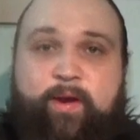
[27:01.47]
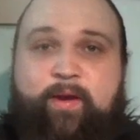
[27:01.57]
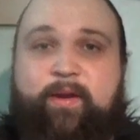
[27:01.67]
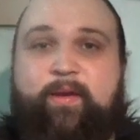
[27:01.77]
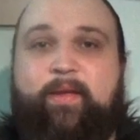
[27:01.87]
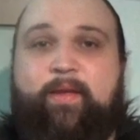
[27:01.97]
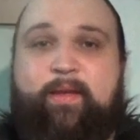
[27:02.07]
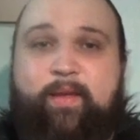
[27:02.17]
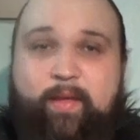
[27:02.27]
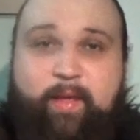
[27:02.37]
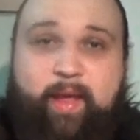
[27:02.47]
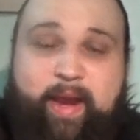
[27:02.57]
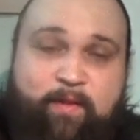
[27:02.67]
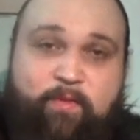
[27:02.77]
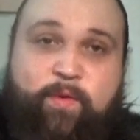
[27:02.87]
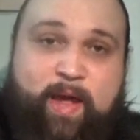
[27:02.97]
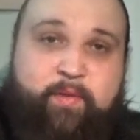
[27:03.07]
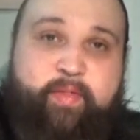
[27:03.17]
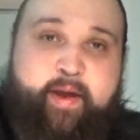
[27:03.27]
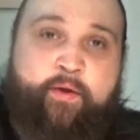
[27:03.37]
interviewer,
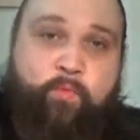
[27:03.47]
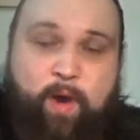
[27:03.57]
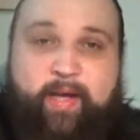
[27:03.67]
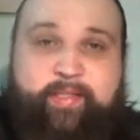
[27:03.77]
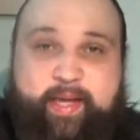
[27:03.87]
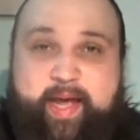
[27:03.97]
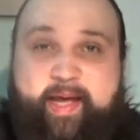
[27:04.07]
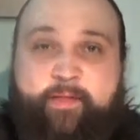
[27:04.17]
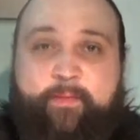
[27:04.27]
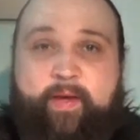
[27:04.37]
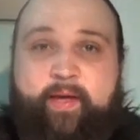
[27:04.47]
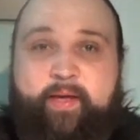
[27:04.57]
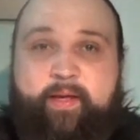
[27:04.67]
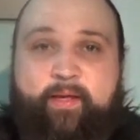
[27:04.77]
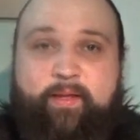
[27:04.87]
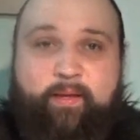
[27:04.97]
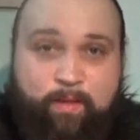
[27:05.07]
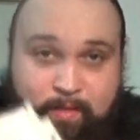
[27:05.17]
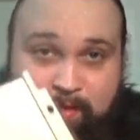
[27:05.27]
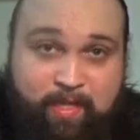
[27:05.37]
and everyone out there who wants to
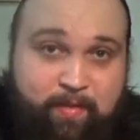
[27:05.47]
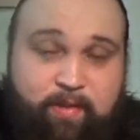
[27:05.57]
cosplay,